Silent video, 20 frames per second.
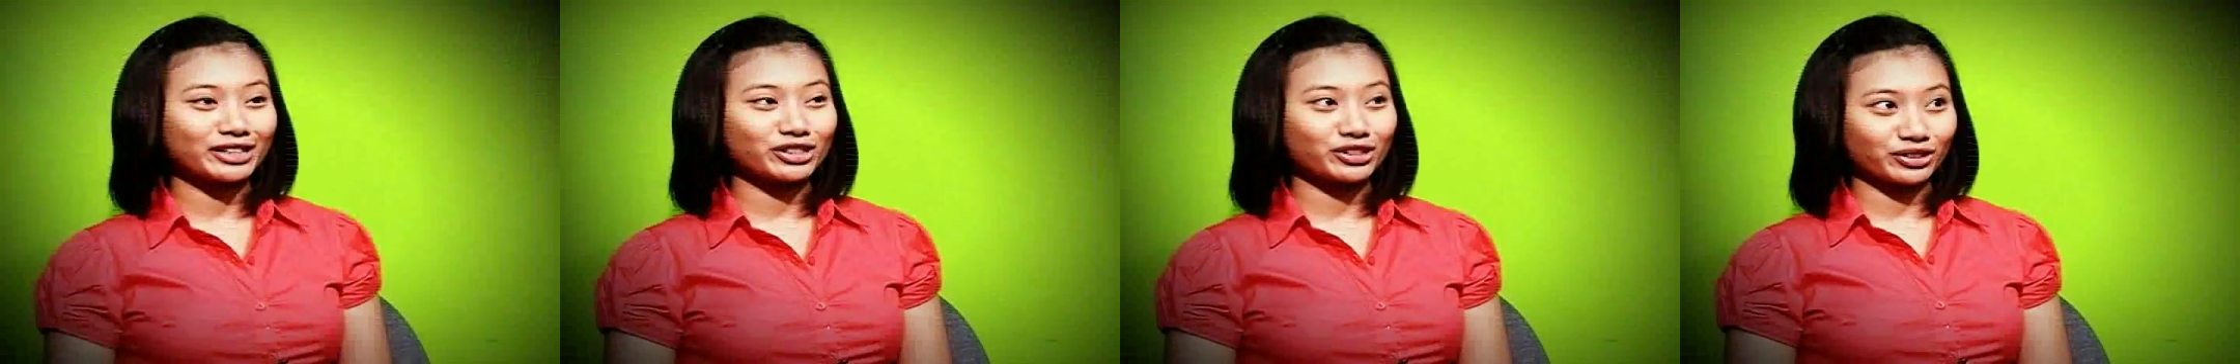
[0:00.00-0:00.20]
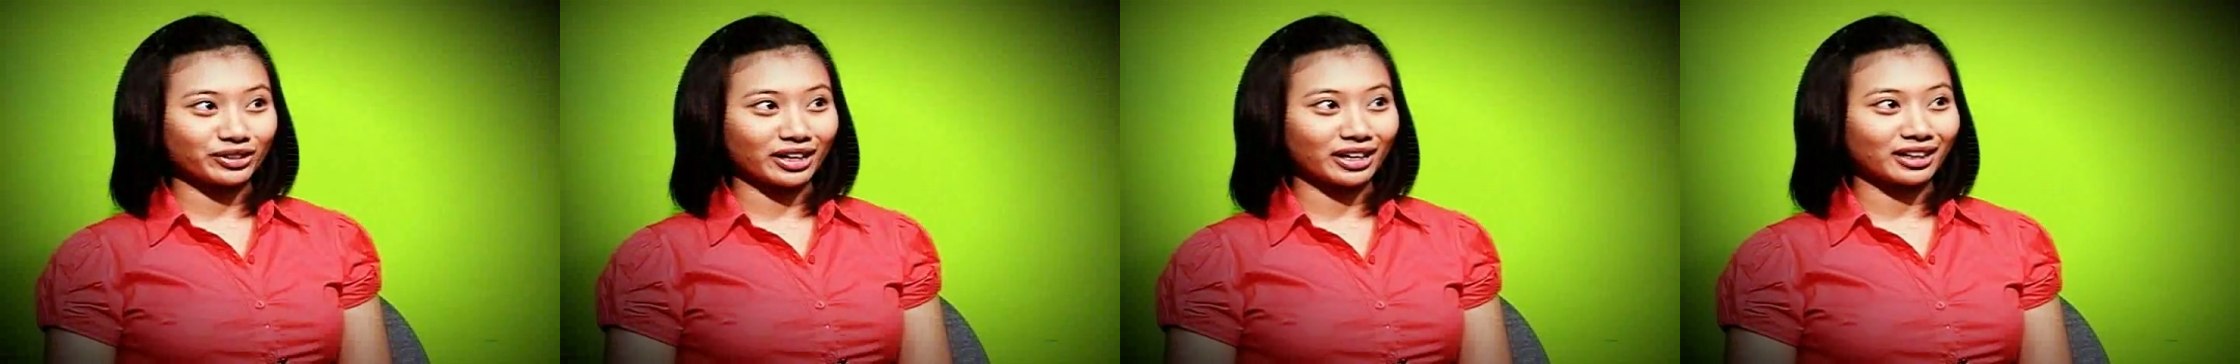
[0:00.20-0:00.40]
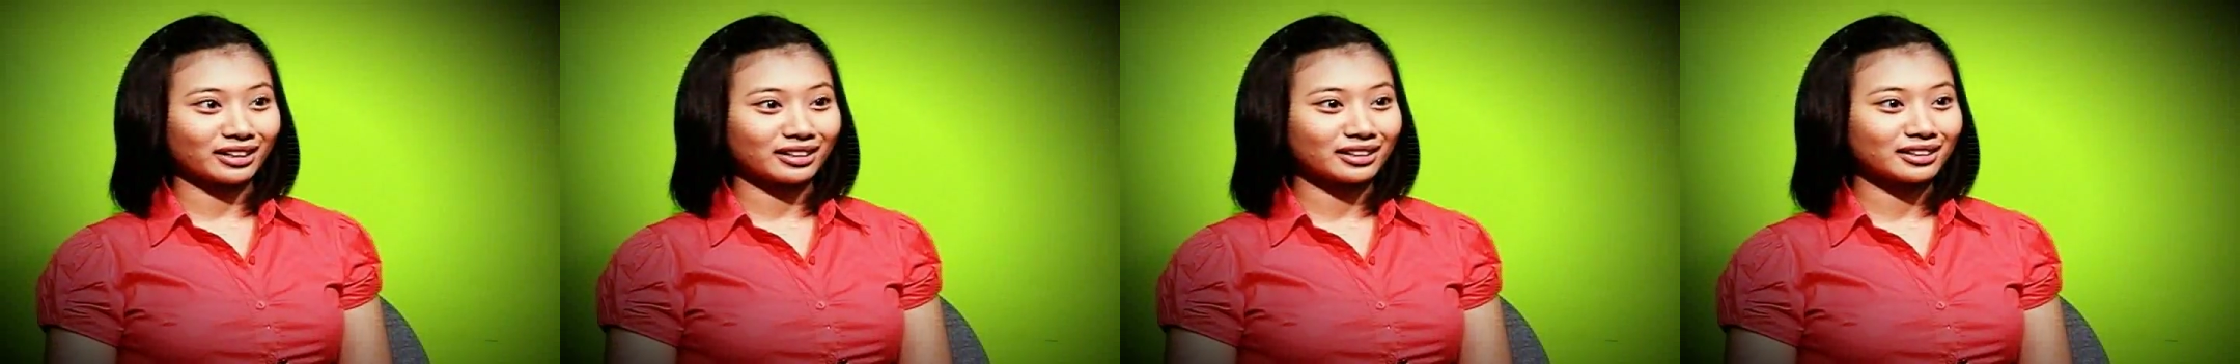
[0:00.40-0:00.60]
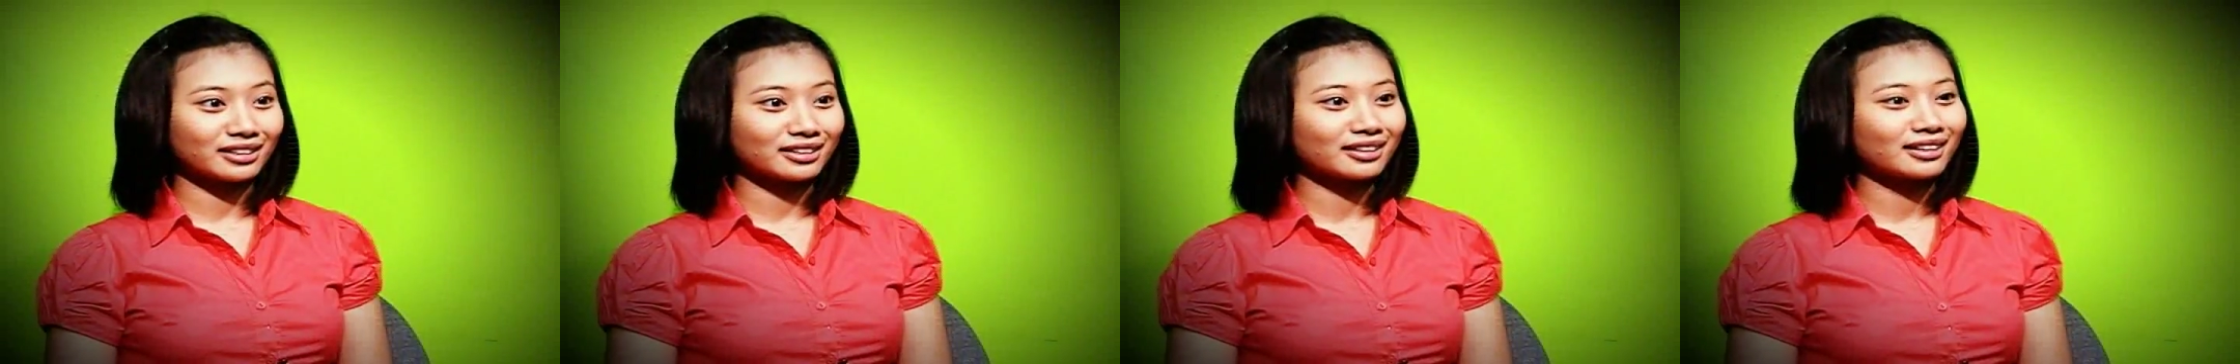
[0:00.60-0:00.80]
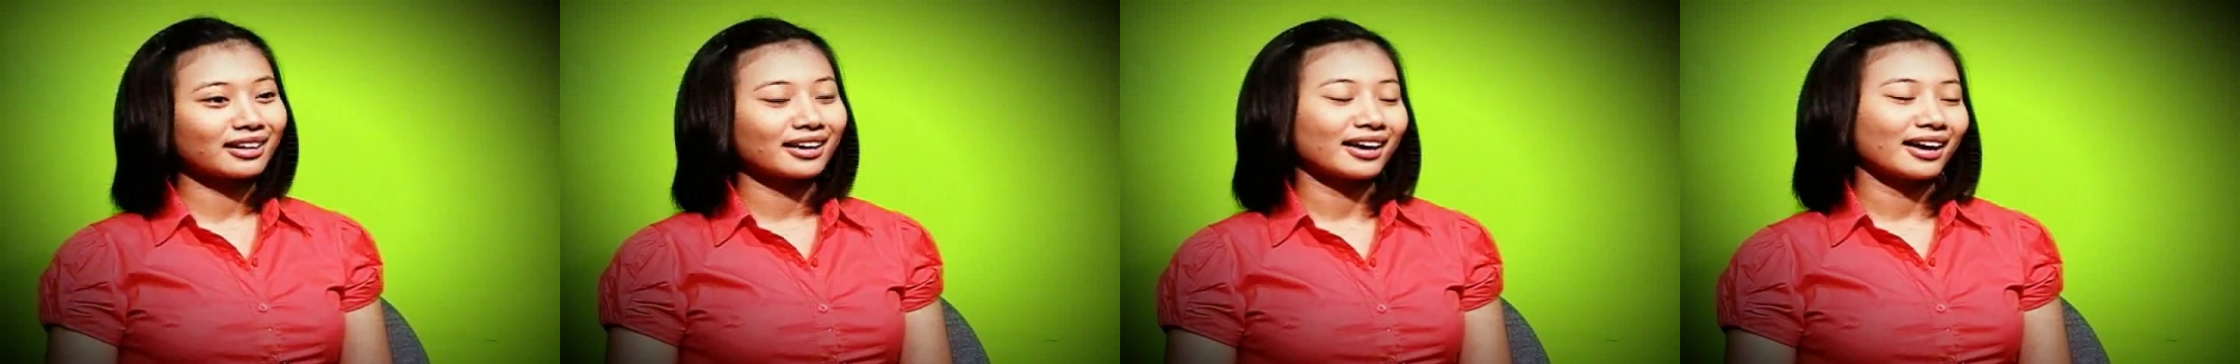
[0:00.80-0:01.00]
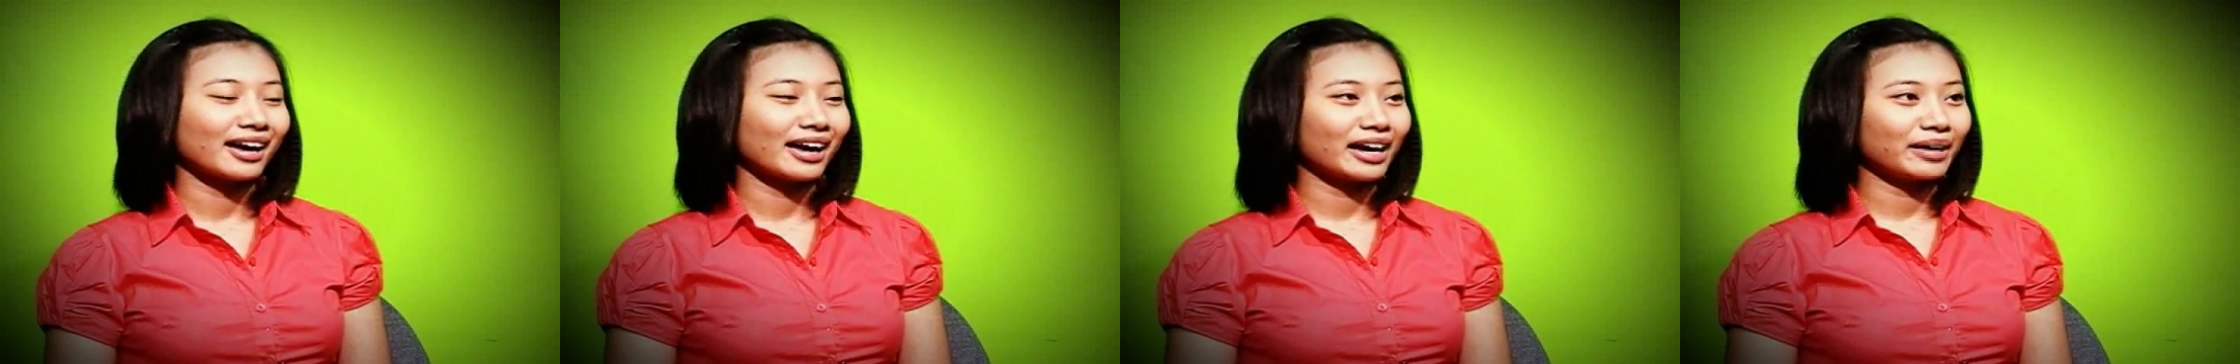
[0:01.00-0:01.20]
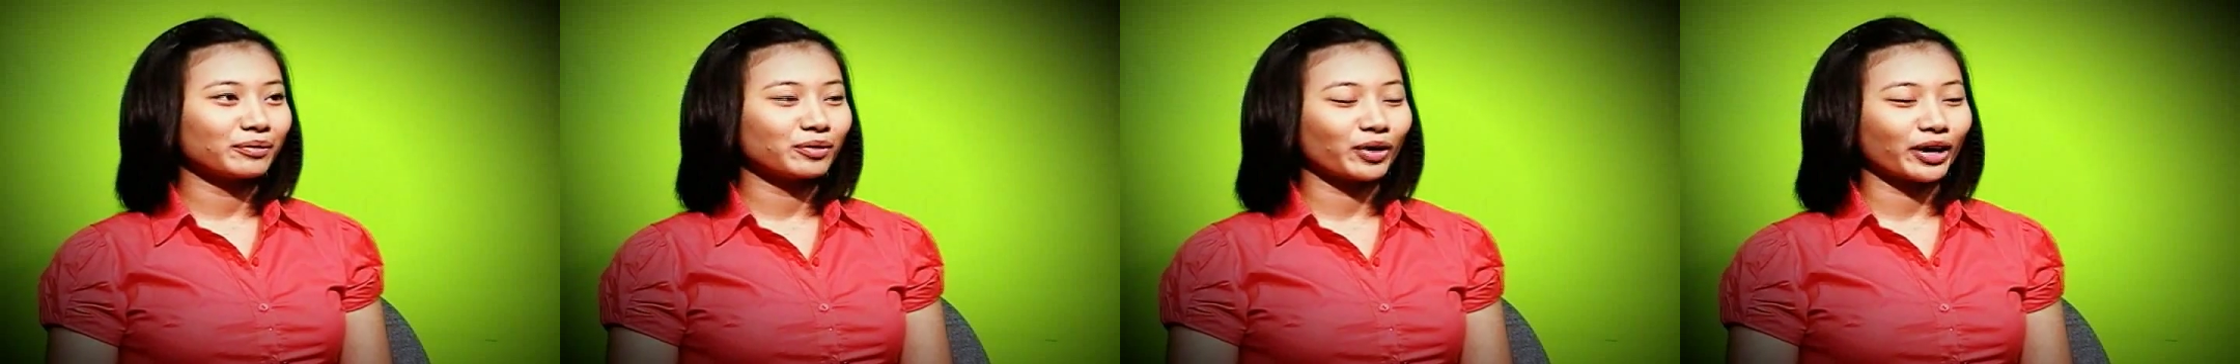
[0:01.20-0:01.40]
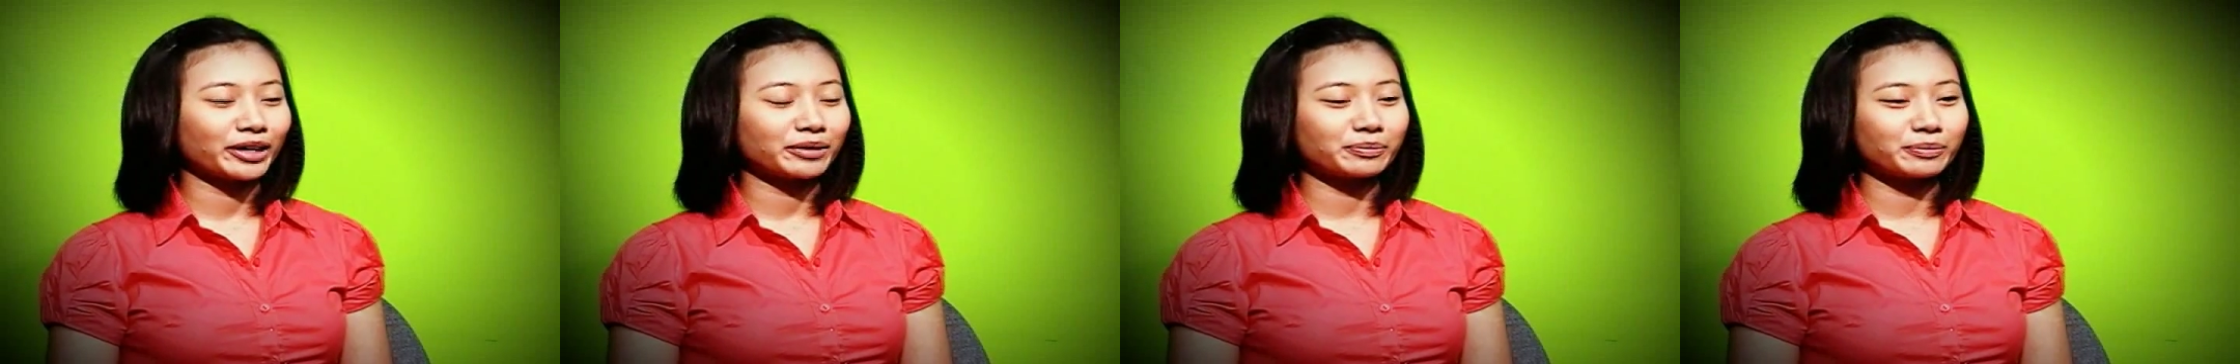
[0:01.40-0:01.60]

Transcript: strengths, I'm quite